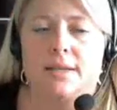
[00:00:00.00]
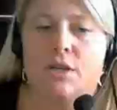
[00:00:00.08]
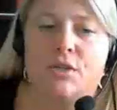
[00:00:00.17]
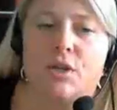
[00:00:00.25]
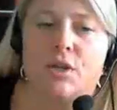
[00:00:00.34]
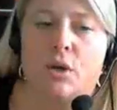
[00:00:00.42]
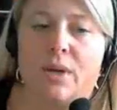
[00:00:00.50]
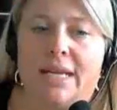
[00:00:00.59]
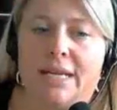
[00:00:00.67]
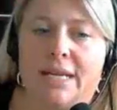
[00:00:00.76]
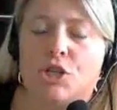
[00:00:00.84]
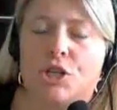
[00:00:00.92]
So
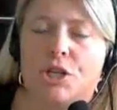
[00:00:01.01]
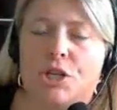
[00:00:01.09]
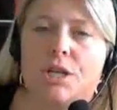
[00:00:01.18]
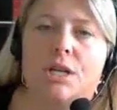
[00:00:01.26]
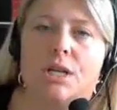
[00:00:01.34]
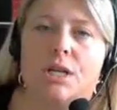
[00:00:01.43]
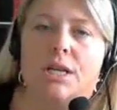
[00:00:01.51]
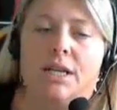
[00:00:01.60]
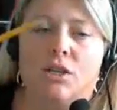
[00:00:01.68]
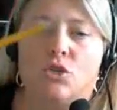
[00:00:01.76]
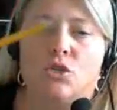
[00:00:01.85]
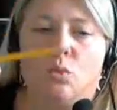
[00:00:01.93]
each
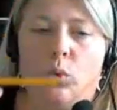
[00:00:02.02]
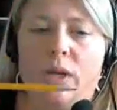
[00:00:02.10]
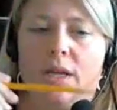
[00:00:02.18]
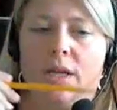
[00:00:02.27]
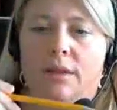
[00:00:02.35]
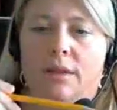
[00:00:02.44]
week